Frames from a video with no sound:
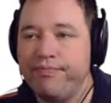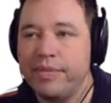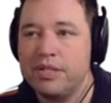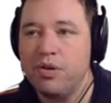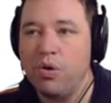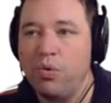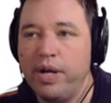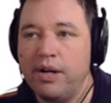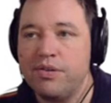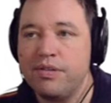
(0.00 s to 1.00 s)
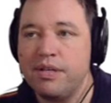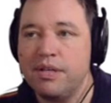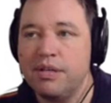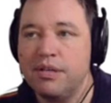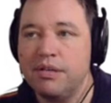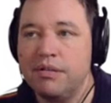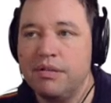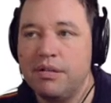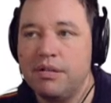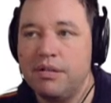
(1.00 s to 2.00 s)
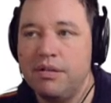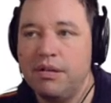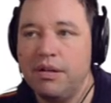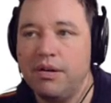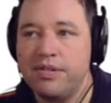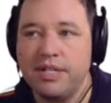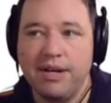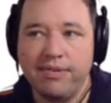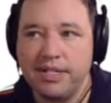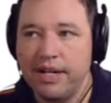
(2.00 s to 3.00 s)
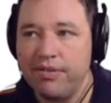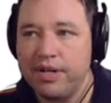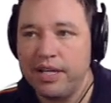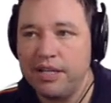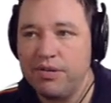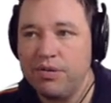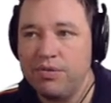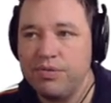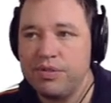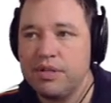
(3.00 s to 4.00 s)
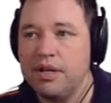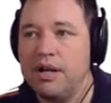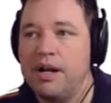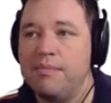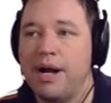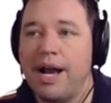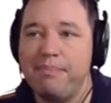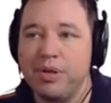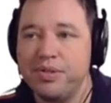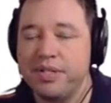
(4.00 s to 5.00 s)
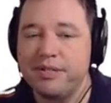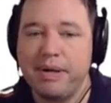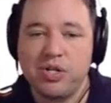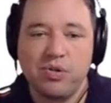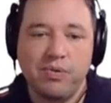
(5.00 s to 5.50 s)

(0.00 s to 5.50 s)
So here's the dev container that I used. I built a special